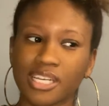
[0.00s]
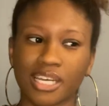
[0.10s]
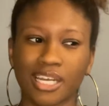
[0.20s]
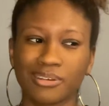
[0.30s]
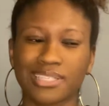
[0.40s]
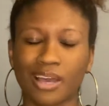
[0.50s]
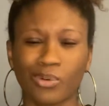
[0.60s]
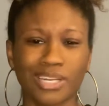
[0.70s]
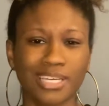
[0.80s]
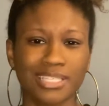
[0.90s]
And he was like,
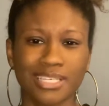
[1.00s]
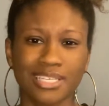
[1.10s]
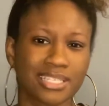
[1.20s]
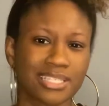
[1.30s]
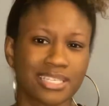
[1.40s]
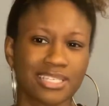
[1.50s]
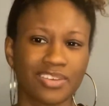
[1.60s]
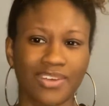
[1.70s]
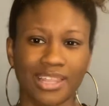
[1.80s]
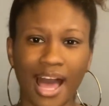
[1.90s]
what is this? Is this
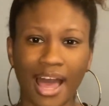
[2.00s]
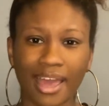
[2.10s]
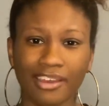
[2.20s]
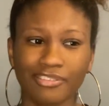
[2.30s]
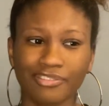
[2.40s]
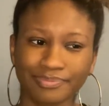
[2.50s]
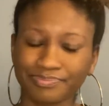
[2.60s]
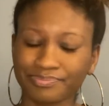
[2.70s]
even life?